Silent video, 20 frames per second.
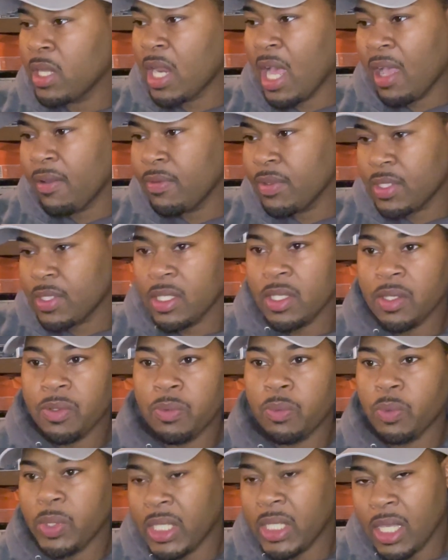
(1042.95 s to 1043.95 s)
Obviously,
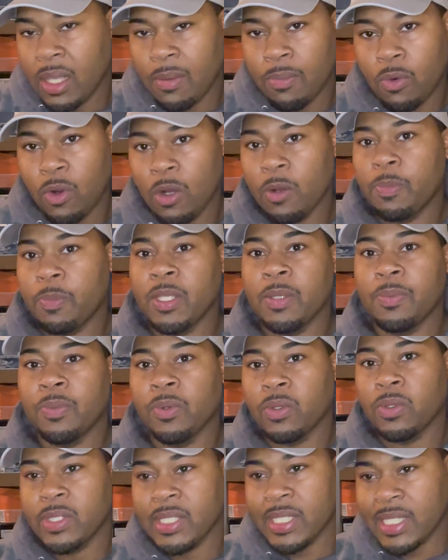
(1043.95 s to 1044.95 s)
we get more
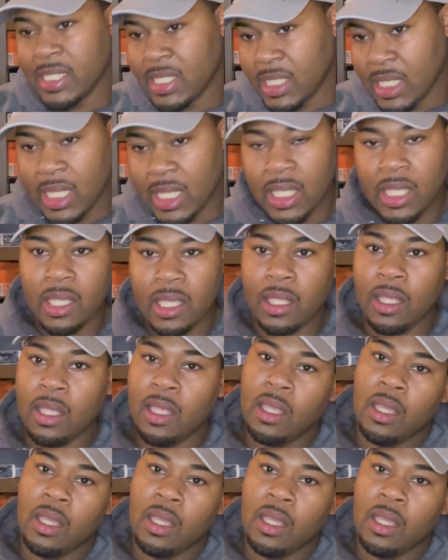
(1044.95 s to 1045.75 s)
people to see it,